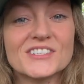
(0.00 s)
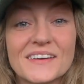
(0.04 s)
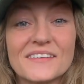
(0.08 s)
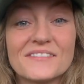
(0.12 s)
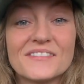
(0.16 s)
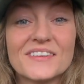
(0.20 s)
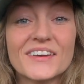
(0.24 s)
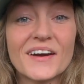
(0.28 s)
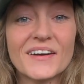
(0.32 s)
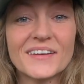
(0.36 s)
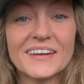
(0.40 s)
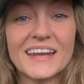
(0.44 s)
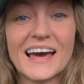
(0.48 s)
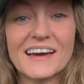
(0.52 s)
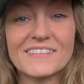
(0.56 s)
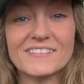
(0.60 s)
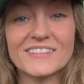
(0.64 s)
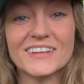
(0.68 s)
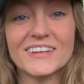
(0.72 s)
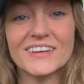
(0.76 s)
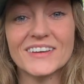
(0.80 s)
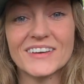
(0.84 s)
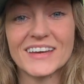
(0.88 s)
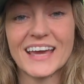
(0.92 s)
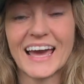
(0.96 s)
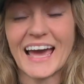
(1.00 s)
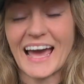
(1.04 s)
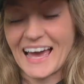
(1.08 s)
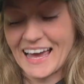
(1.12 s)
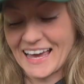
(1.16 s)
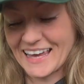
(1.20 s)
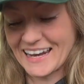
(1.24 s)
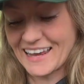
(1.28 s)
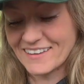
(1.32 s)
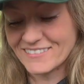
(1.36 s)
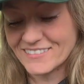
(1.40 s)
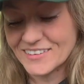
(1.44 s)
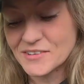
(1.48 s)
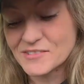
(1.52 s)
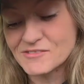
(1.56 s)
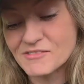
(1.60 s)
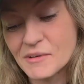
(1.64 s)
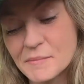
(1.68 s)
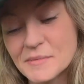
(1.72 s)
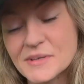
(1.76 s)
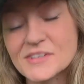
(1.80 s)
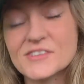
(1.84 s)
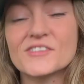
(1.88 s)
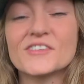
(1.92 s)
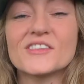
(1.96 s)
If you go and have a look and have a little
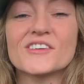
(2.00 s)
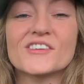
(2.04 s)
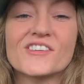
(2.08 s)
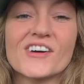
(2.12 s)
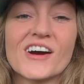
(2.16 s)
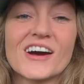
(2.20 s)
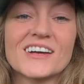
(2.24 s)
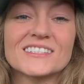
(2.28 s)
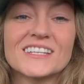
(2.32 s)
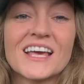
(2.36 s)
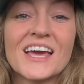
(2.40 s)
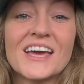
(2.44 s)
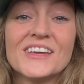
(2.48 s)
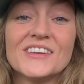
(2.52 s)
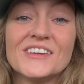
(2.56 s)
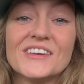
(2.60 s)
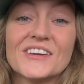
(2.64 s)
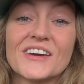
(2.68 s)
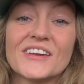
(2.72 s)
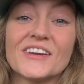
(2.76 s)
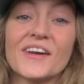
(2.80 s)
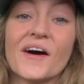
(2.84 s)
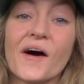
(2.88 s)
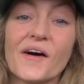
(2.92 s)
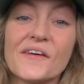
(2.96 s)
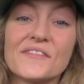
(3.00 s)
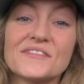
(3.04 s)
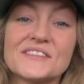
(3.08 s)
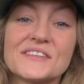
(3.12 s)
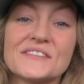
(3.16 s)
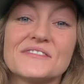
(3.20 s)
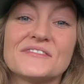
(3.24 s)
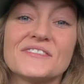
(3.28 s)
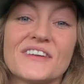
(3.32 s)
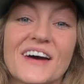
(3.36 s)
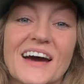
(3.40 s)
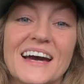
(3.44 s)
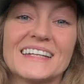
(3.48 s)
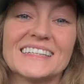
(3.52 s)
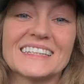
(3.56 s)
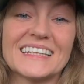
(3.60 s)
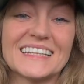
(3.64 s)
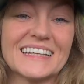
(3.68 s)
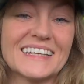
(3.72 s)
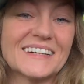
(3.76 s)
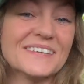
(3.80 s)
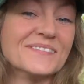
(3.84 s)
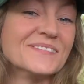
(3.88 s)
rummage through the grass, you can often find little